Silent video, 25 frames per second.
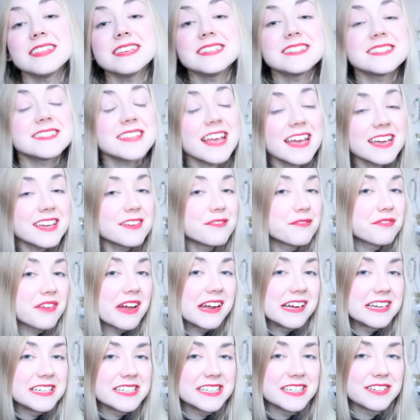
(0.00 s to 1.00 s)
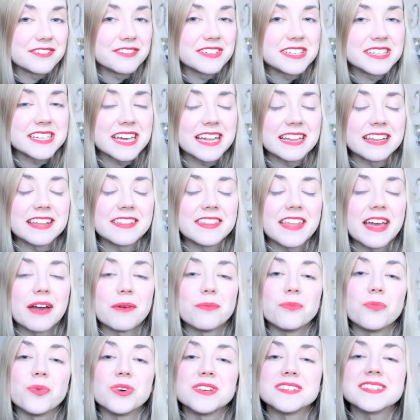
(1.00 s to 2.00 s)
The second fairy tale retelling
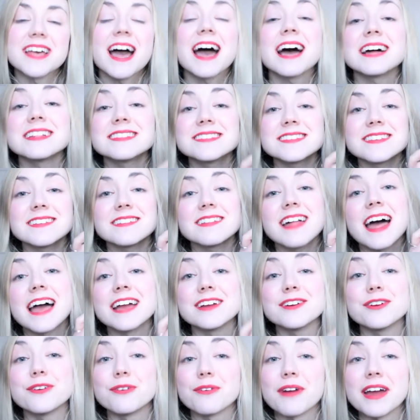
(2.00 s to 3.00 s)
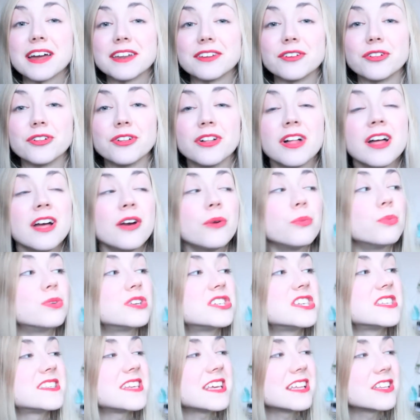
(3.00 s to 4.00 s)
then was Hansel and Gretel,
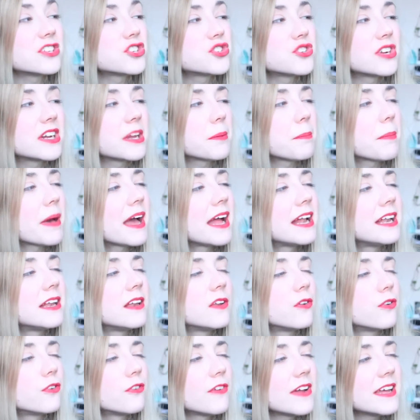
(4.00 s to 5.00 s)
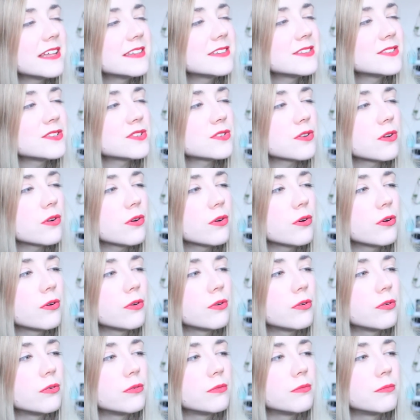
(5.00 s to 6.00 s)
which is illustrated by
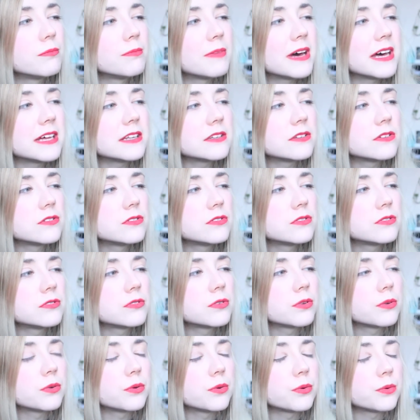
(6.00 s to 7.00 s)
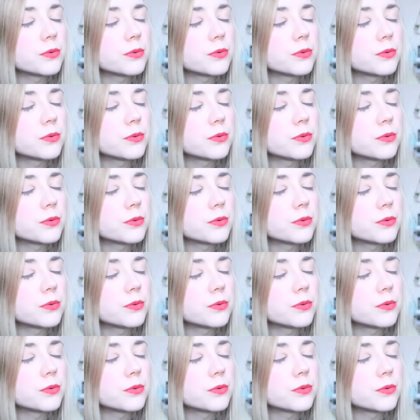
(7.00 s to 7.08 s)
Lorenzo Mattotti.